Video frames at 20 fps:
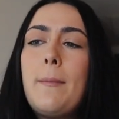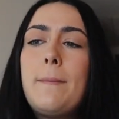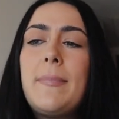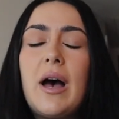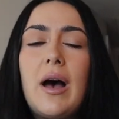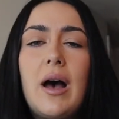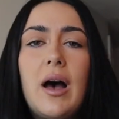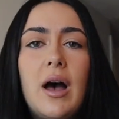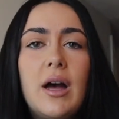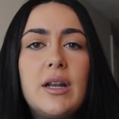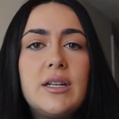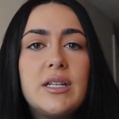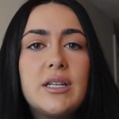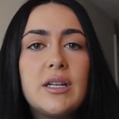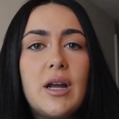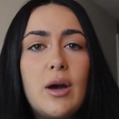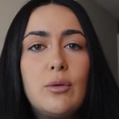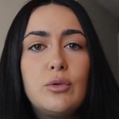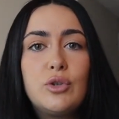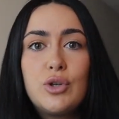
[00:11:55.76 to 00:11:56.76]
But
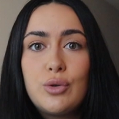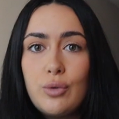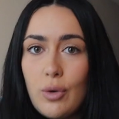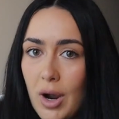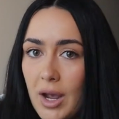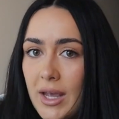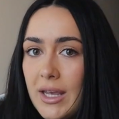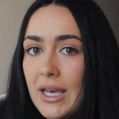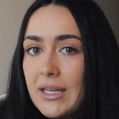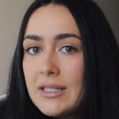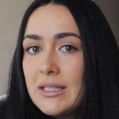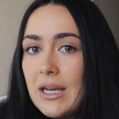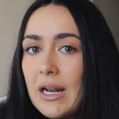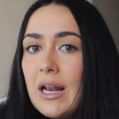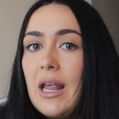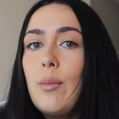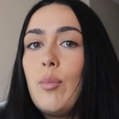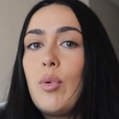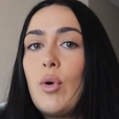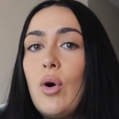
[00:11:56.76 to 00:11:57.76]
I will try and get a
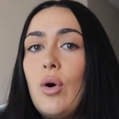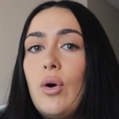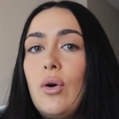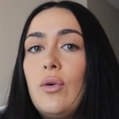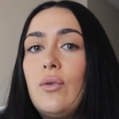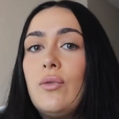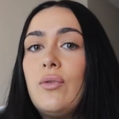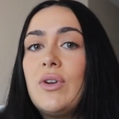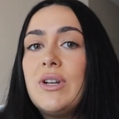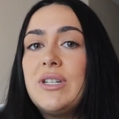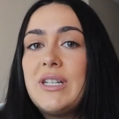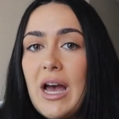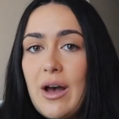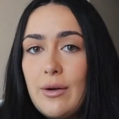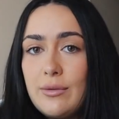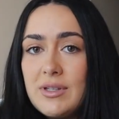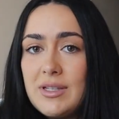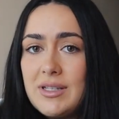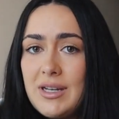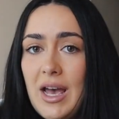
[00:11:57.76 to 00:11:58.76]
clip of
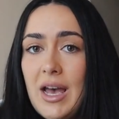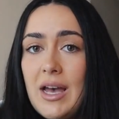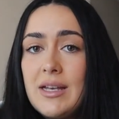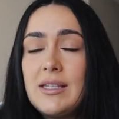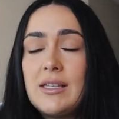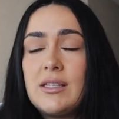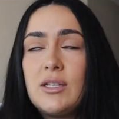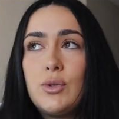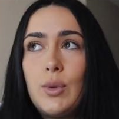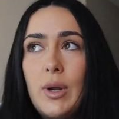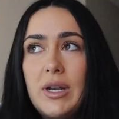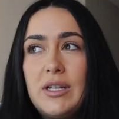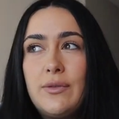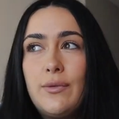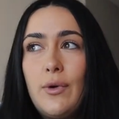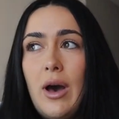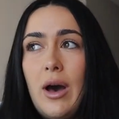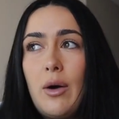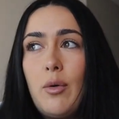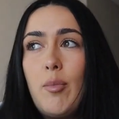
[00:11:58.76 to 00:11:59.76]
downstairs. It's a
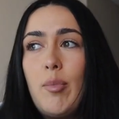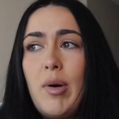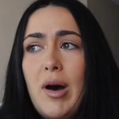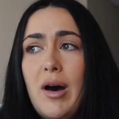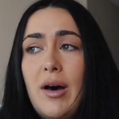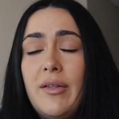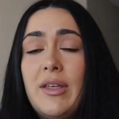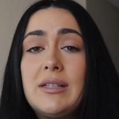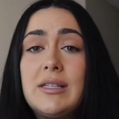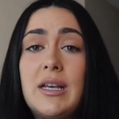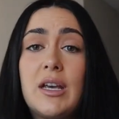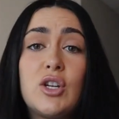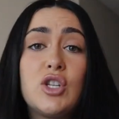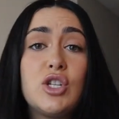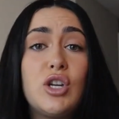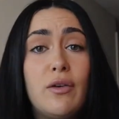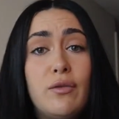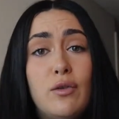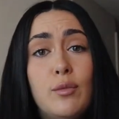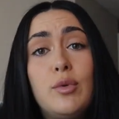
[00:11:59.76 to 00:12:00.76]
24-hour bar. There's like a
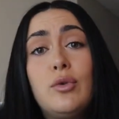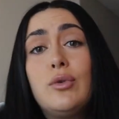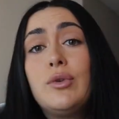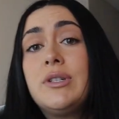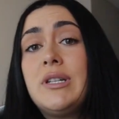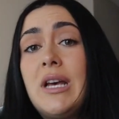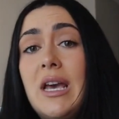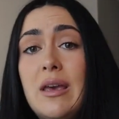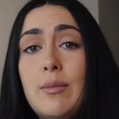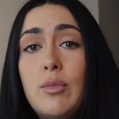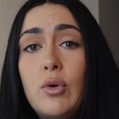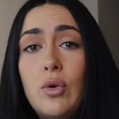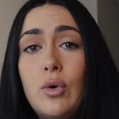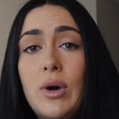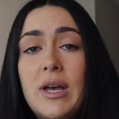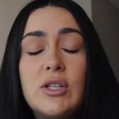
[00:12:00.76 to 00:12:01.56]
shuffleboard table.